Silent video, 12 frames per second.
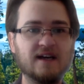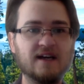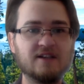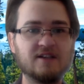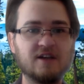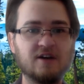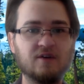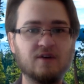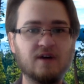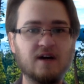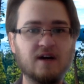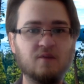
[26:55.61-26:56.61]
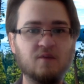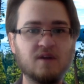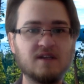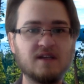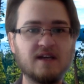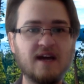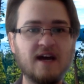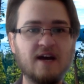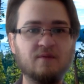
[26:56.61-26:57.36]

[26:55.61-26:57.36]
And so once again,